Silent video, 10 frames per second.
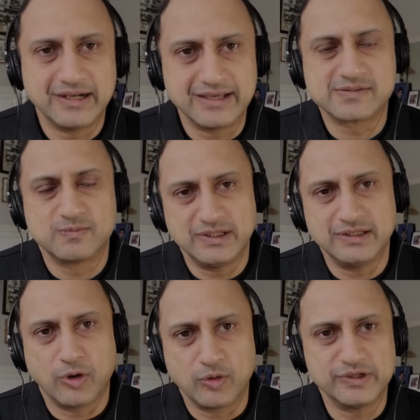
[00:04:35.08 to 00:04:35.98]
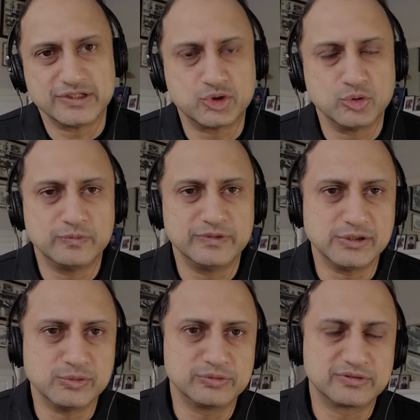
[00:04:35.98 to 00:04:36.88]
and as we always do, we
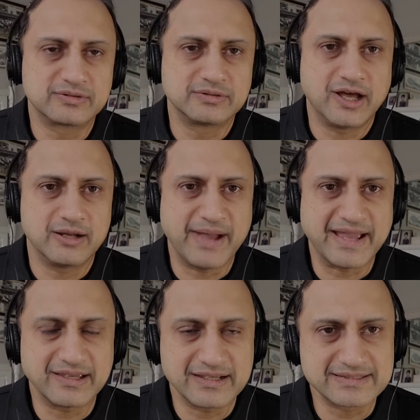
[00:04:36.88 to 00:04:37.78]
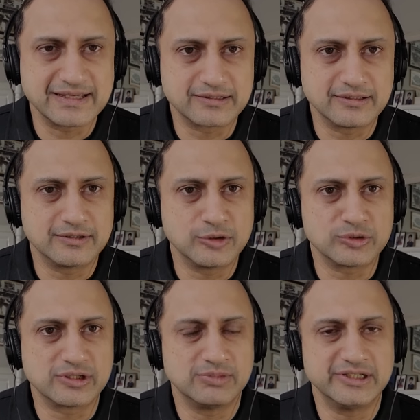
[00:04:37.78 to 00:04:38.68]
used our banking sector,
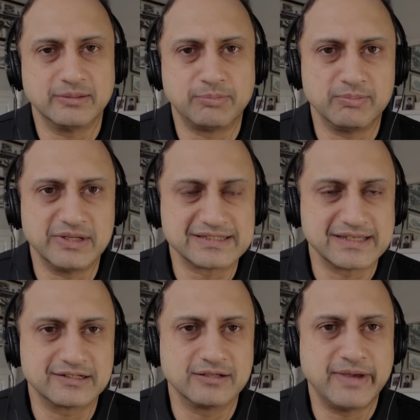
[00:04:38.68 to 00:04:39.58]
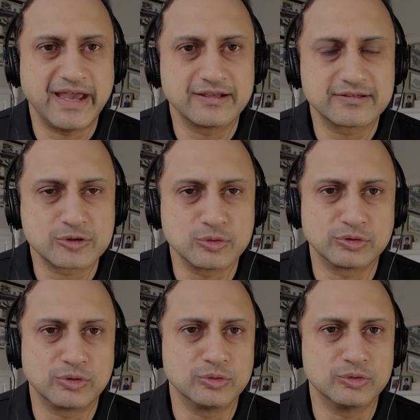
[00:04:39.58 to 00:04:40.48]
notably the public sector banks, to
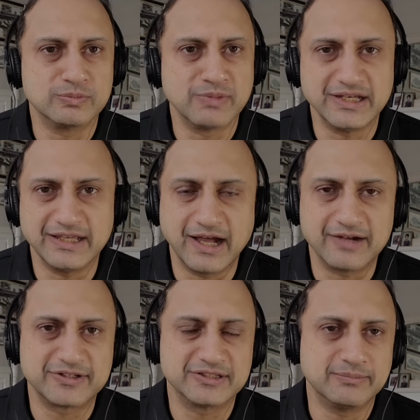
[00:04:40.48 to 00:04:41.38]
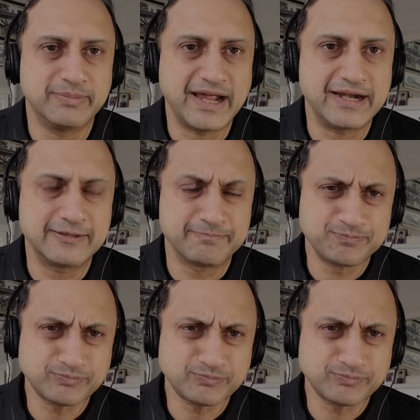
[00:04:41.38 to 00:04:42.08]
throw good money after the bad.